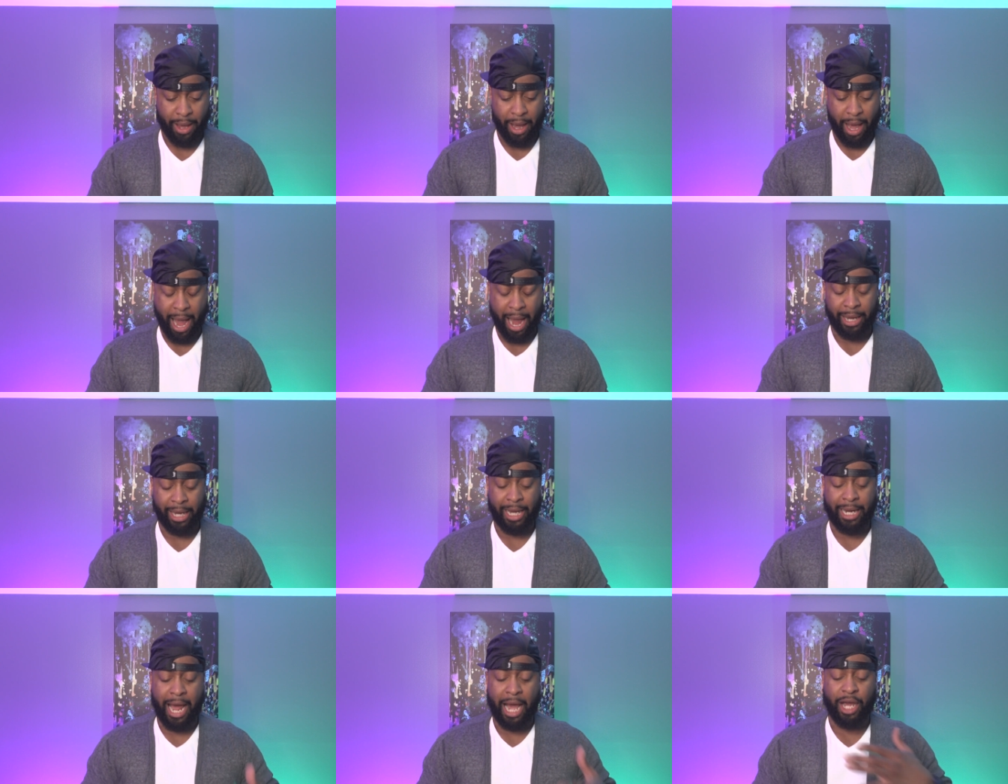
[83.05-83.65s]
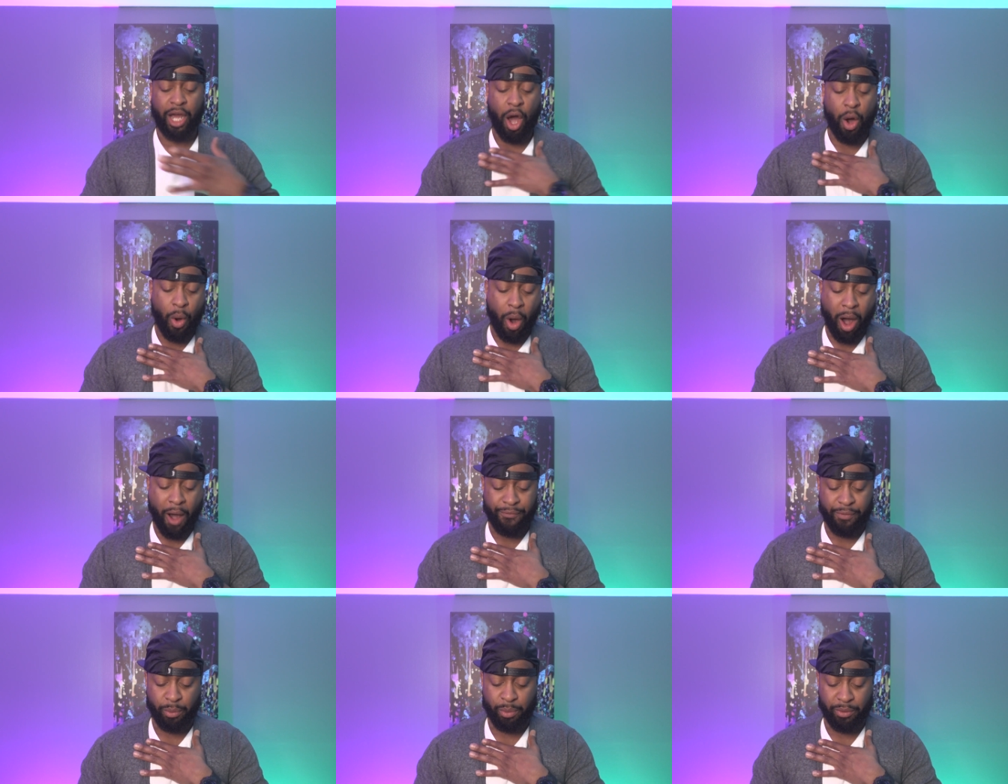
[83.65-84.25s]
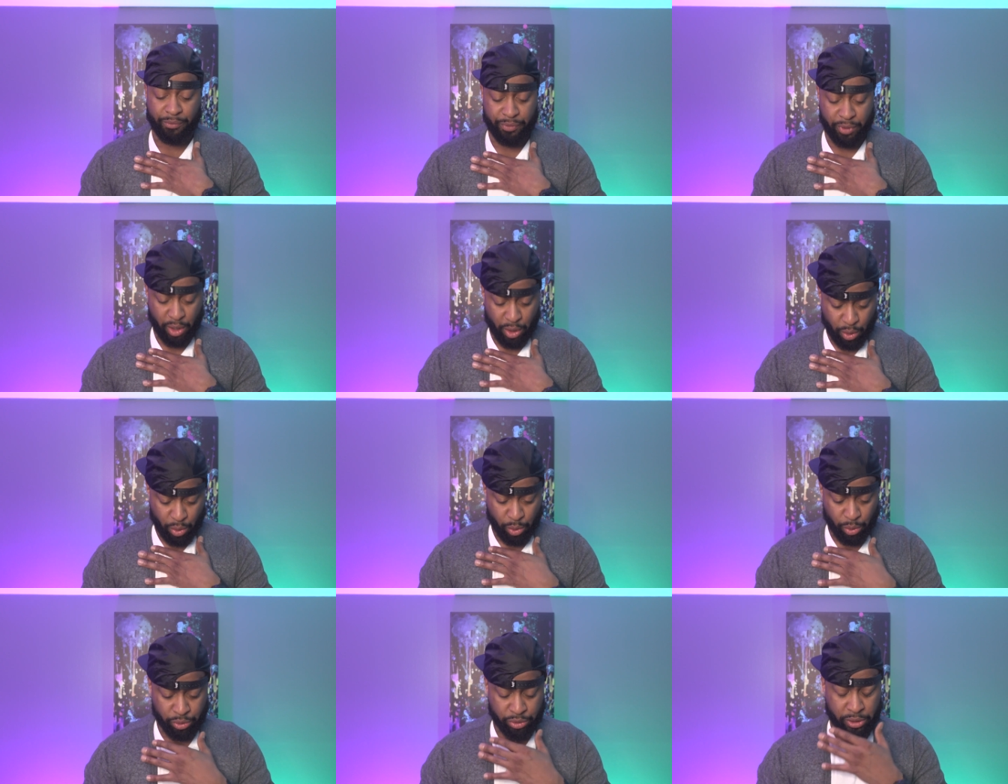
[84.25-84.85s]
again, I go off of
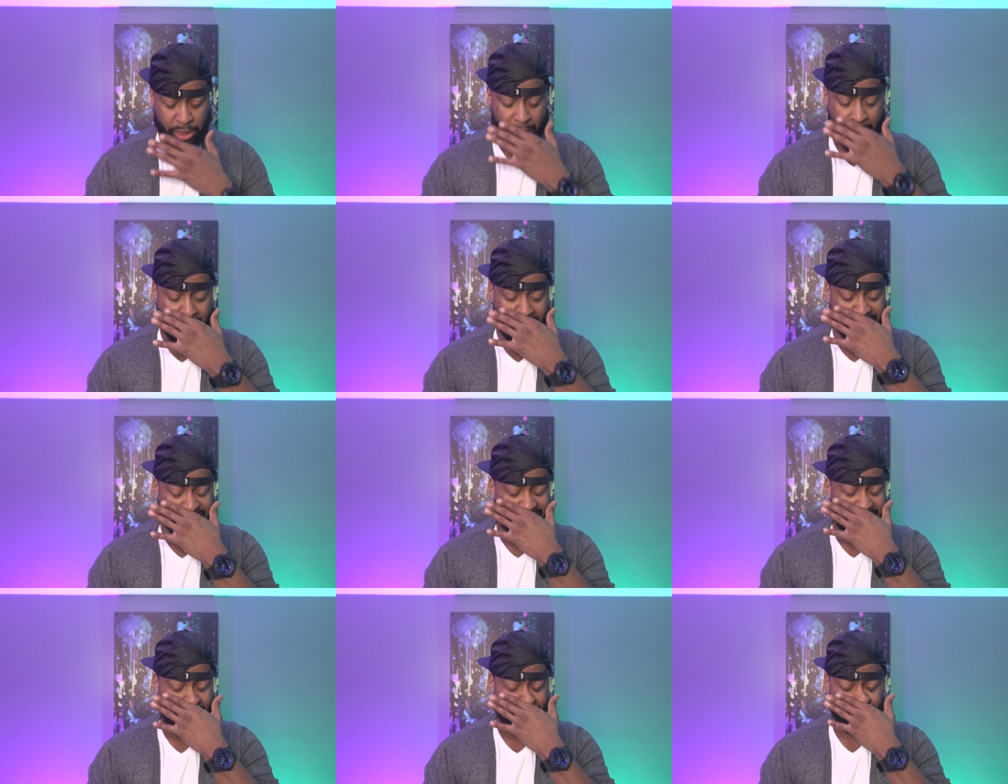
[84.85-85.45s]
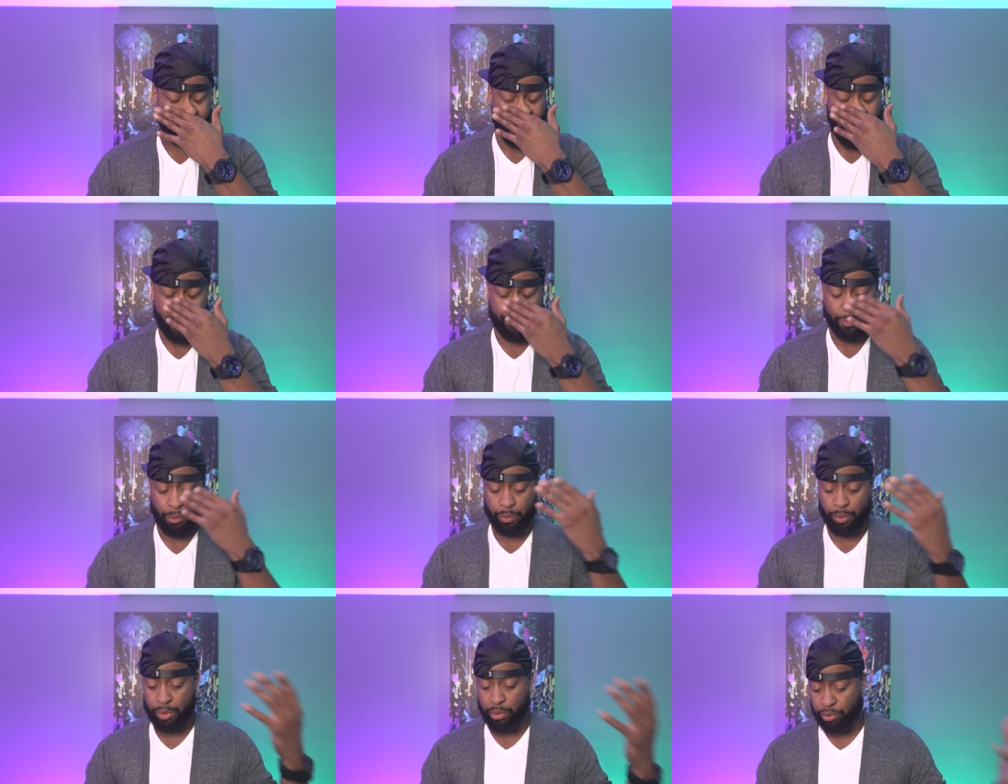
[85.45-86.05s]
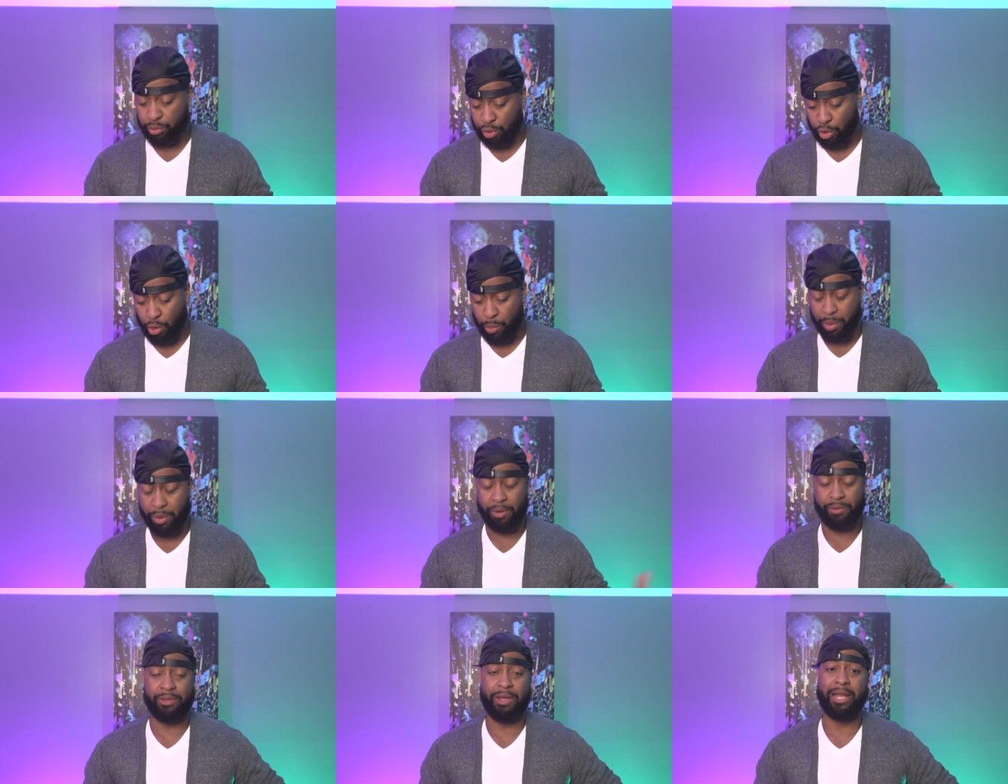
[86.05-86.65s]
reviews that I found from
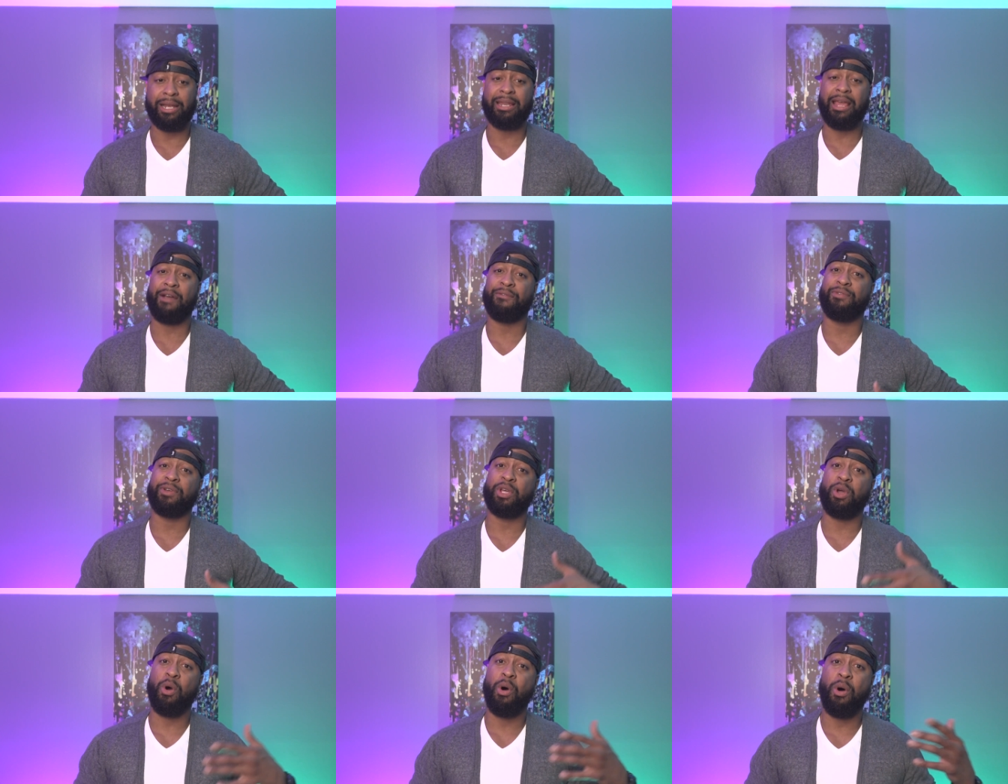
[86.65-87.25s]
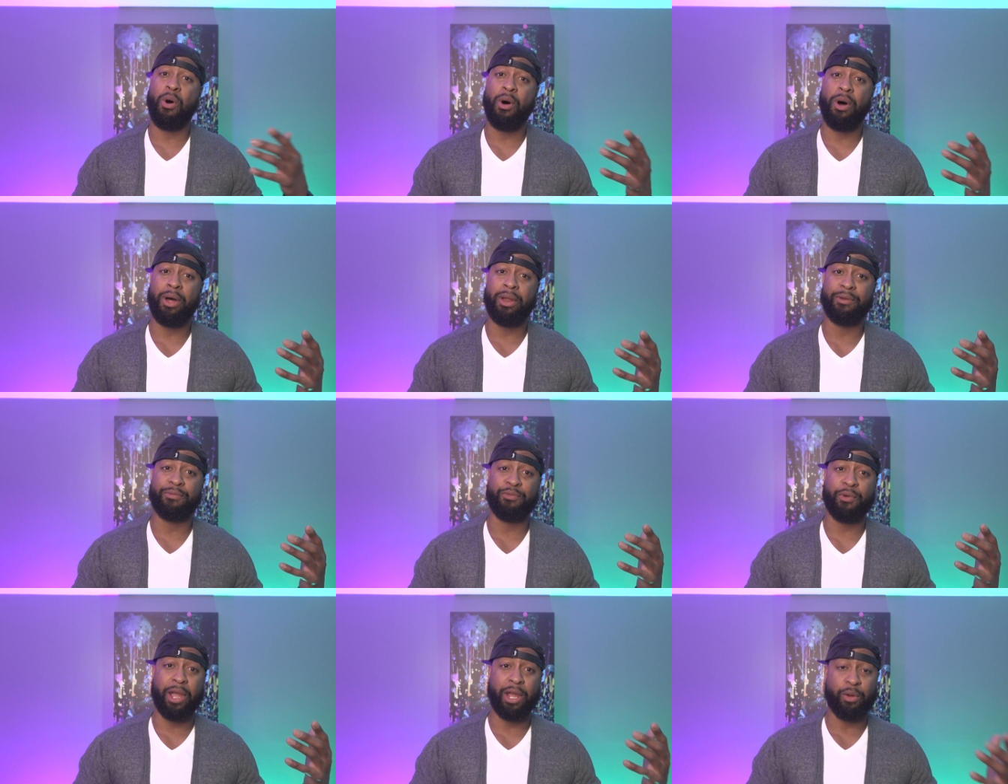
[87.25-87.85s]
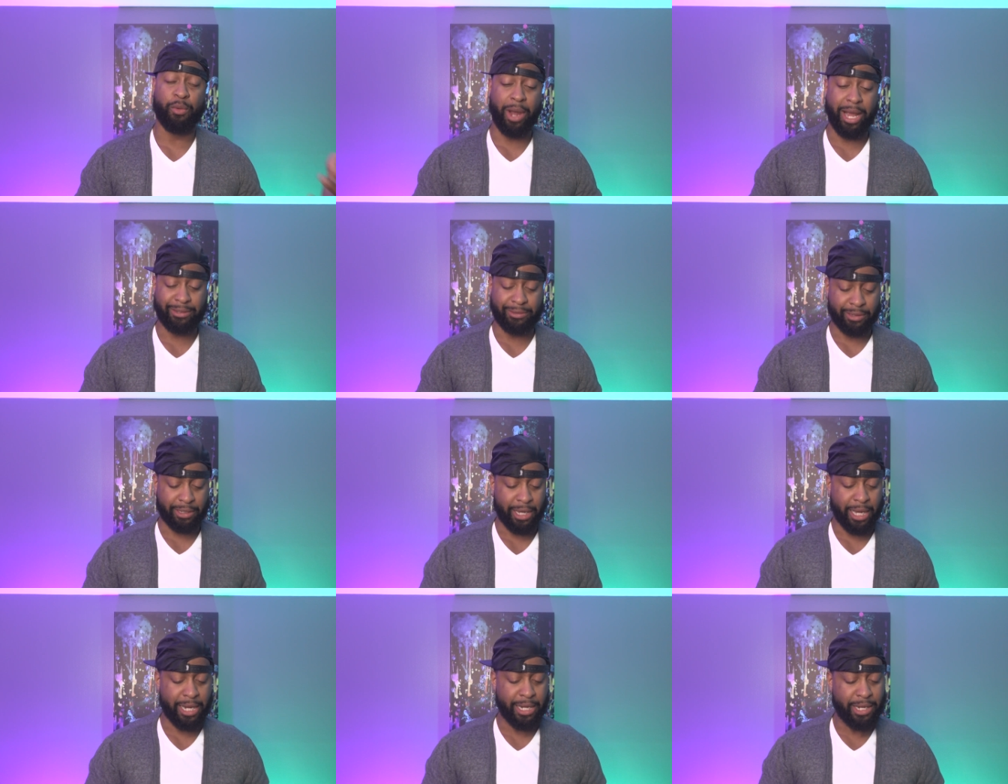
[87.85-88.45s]
YouTubers and definitely on Fragrantica.